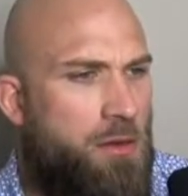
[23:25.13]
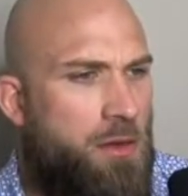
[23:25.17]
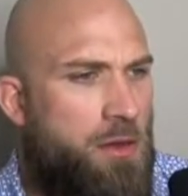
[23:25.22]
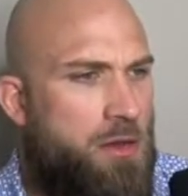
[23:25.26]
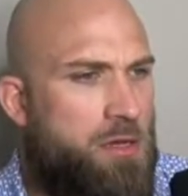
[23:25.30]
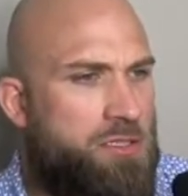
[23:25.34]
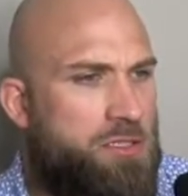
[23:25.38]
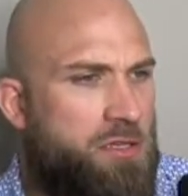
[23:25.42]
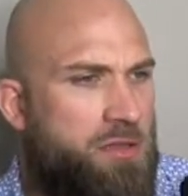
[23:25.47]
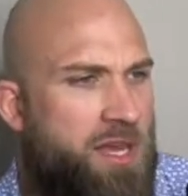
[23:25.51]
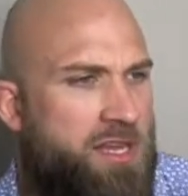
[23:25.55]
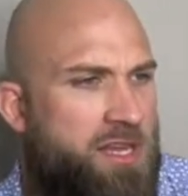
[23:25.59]

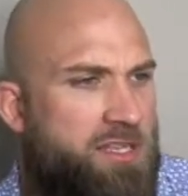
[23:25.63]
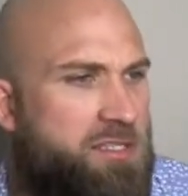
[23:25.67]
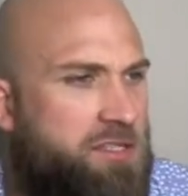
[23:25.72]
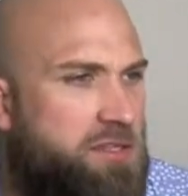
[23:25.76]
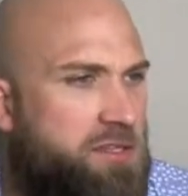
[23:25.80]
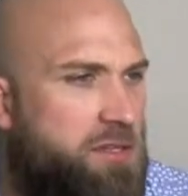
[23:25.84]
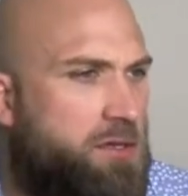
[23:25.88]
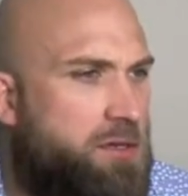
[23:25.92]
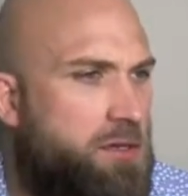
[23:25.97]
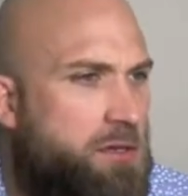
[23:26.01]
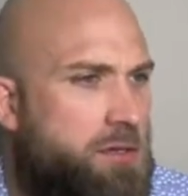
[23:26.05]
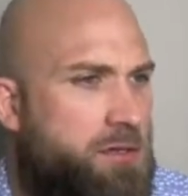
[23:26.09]
So that's
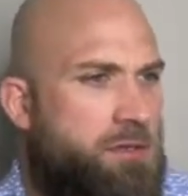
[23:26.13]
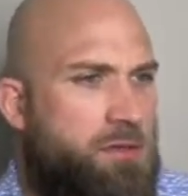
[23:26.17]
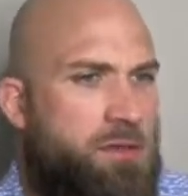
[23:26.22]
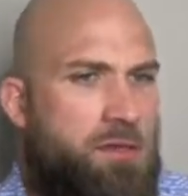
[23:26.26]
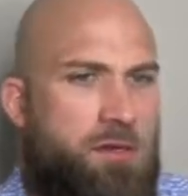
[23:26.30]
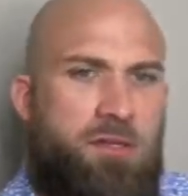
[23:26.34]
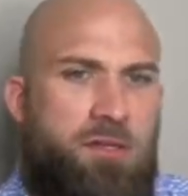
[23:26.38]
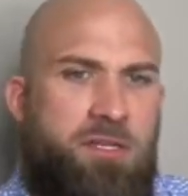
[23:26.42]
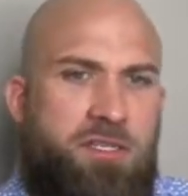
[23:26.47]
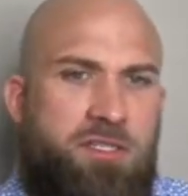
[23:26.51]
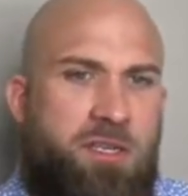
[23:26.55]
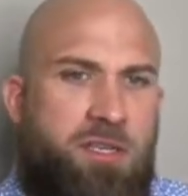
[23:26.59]

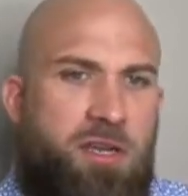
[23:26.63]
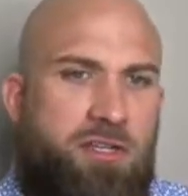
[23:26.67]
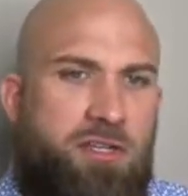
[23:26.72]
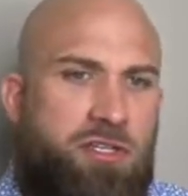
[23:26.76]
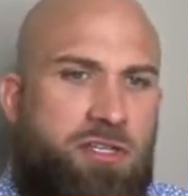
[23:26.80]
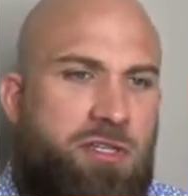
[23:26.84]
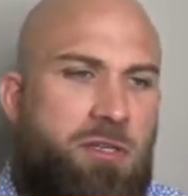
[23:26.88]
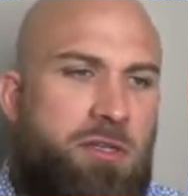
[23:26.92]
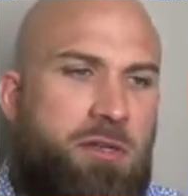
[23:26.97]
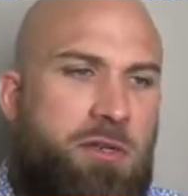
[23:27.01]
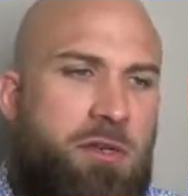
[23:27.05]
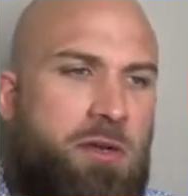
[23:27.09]
their
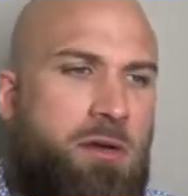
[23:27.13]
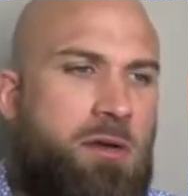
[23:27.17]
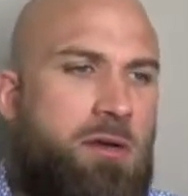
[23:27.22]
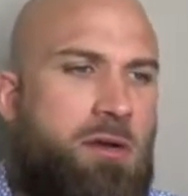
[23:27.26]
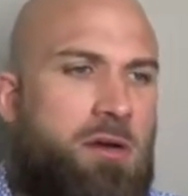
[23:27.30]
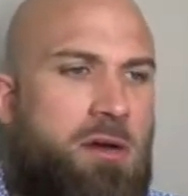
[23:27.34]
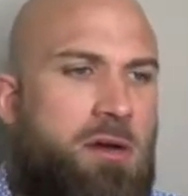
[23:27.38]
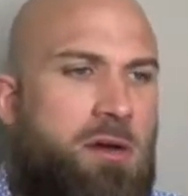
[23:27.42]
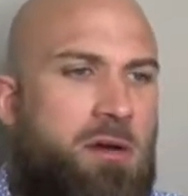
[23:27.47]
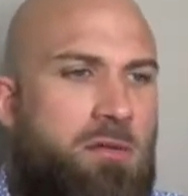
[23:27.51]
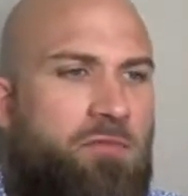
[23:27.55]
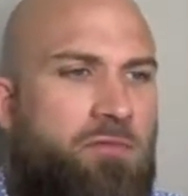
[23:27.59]
discussion
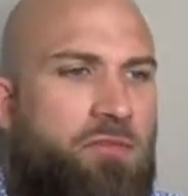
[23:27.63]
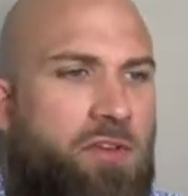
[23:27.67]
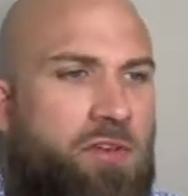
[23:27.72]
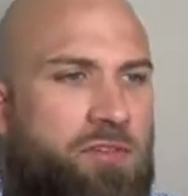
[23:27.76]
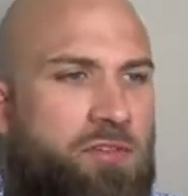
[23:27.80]
of